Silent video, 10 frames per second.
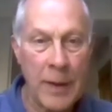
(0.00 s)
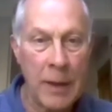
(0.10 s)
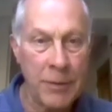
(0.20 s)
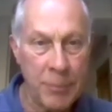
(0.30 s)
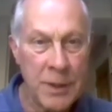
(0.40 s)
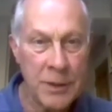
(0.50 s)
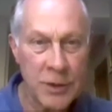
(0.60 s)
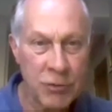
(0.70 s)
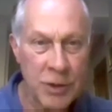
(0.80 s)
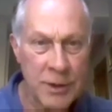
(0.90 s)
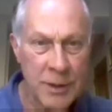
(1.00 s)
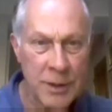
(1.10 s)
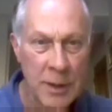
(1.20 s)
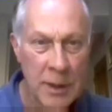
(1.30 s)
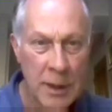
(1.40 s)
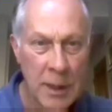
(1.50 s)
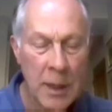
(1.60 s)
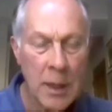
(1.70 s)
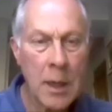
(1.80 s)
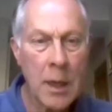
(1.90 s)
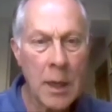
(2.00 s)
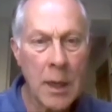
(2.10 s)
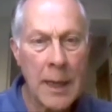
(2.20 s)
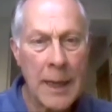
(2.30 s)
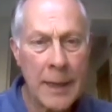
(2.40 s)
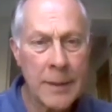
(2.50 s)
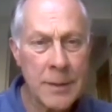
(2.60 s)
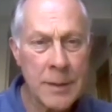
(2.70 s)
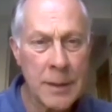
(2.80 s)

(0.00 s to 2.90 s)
health ministries, and